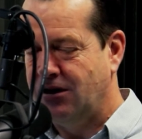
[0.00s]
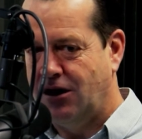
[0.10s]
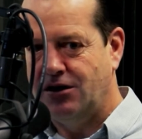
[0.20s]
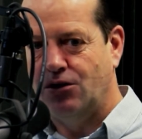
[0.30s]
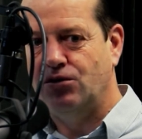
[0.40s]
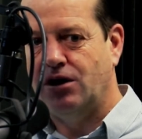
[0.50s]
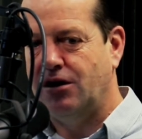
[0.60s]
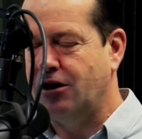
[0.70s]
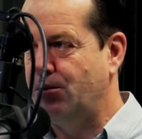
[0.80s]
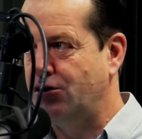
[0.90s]
and
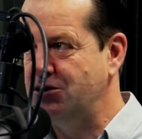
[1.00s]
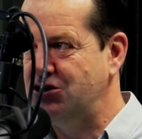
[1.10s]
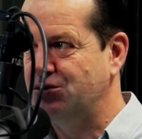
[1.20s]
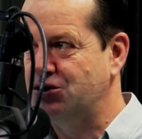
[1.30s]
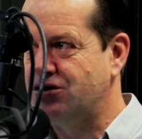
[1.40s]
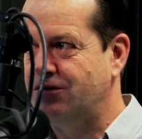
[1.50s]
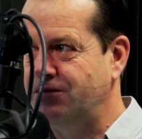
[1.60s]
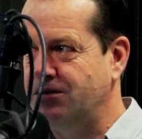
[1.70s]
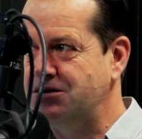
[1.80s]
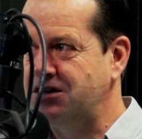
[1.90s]
I promise you we'll try and
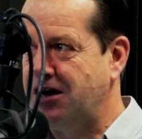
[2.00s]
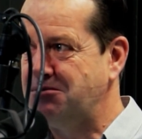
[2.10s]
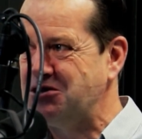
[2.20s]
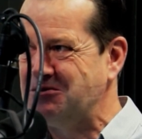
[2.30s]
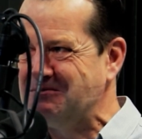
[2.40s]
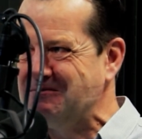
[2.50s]
fill those gaps.